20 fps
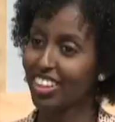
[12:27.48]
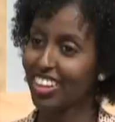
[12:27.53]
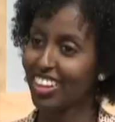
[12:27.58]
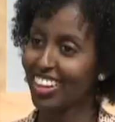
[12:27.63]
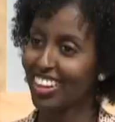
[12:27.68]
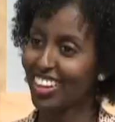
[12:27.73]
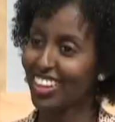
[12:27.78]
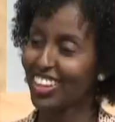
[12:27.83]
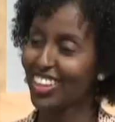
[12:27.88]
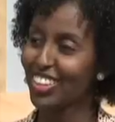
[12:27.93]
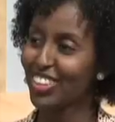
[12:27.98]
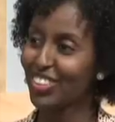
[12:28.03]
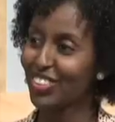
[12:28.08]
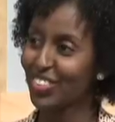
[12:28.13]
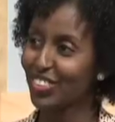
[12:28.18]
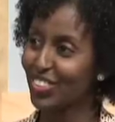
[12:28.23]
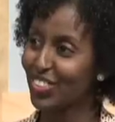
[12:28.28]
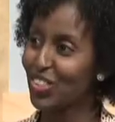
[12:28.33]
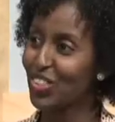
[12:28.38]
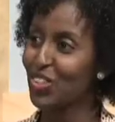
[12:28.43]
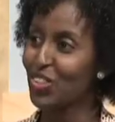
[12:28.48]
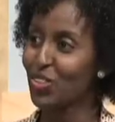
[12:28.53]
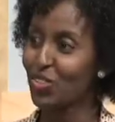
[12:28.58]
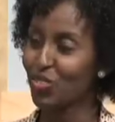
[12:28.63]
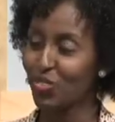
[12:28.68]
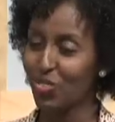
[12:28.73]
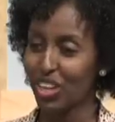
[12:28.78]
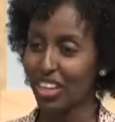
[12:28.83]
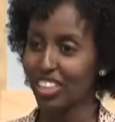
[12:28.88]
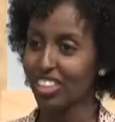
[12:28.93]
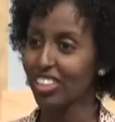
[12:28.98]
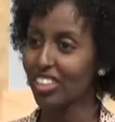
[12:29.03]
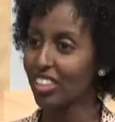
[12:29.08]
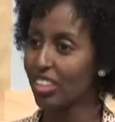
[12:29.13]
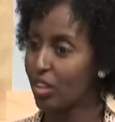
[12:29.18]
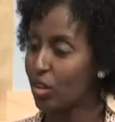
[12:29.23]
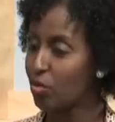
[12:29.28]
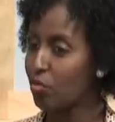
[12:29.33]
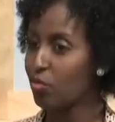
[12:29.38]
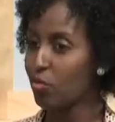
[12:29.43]
Uh, well,
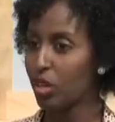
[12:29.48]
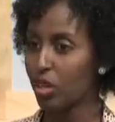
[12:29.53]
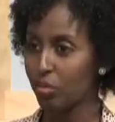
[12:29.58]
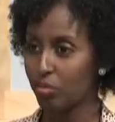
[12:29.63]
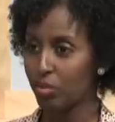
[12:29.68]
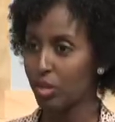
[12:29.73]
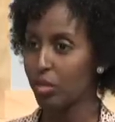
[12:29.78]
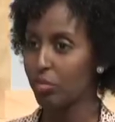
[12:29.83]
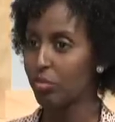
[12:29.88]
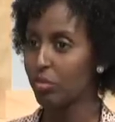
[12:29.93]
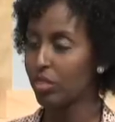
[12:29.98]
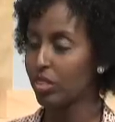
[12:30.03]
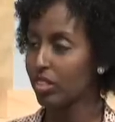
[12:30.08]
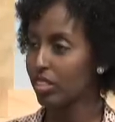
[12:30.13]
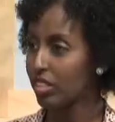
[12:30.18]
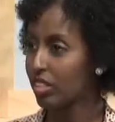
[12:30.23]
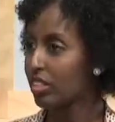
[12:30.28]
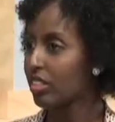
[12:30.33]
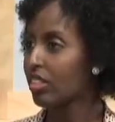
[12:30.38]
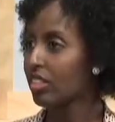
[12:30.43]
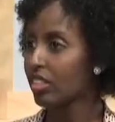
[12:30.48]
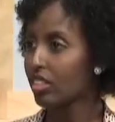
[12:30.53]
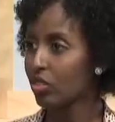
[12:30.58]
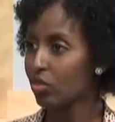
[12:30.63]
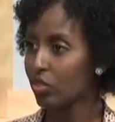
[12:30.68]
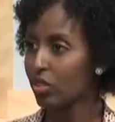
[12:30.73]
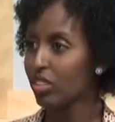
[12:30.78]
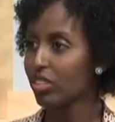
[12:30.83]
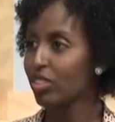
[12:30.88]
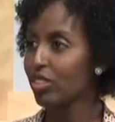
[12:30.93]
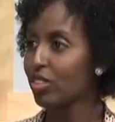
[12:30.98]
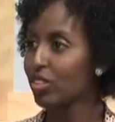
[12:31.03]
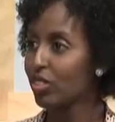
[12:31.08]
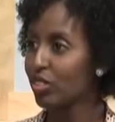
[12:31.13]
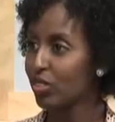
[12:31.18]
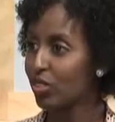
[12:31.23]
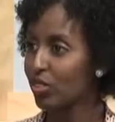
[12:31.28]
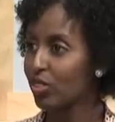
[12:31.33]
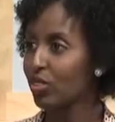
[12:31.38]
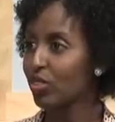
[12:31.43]
well, people still want
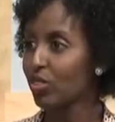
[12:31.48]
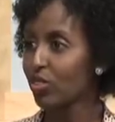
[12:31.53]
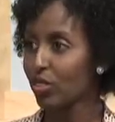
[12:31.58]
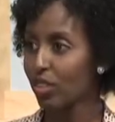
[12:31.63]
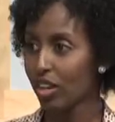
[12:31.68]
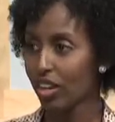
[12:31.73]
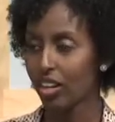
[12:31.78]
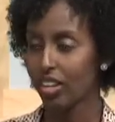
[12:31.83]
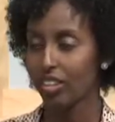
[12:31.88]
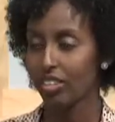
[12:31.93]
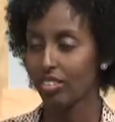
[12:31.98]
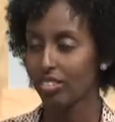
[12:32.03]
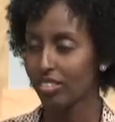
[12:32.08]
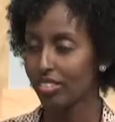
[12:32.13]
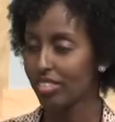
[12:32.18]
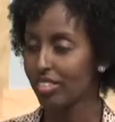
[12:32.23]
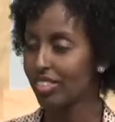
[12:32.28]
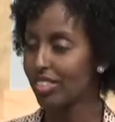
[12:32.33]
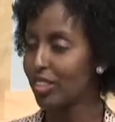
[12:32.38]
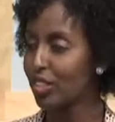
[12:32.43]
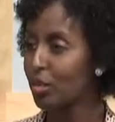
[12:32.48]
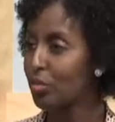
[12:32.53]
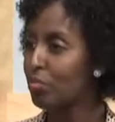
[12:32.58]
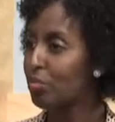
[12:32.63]
to uh, feel look.